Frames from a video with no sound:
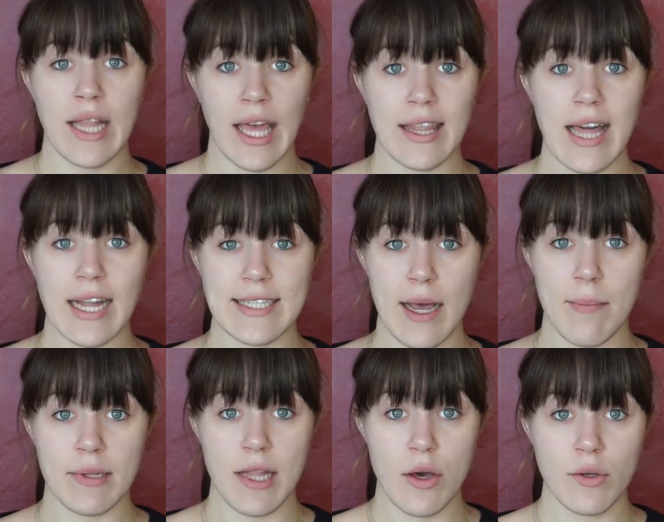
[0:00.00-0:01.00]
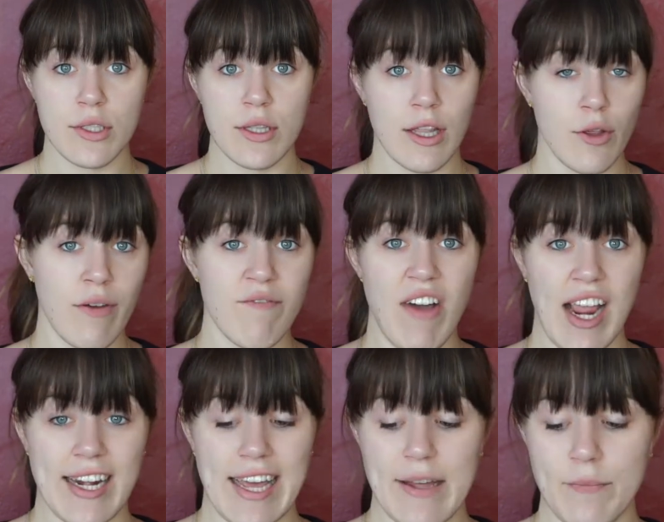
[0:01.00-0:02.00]
link that down below so that you can
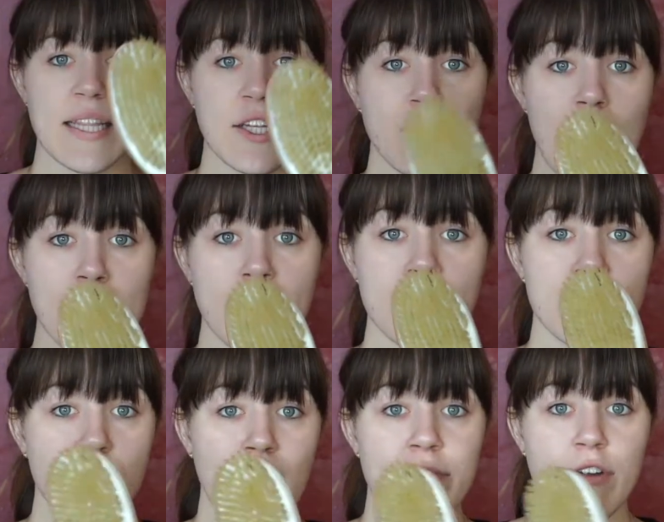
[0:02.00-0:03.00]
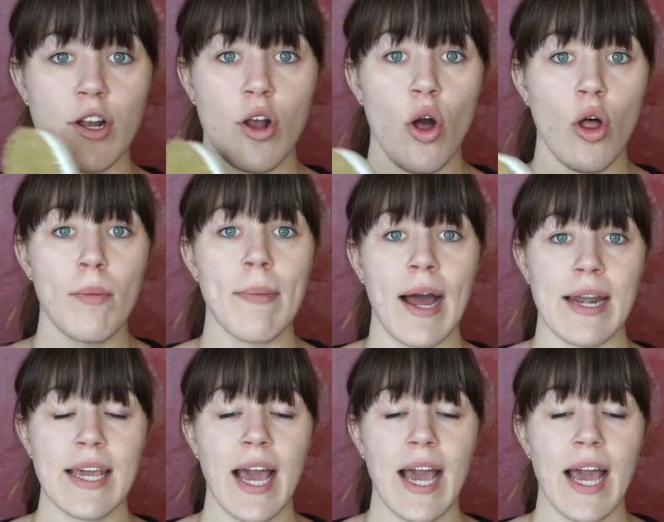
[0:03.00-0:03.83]
find it. But the dry brush is great for your whole body.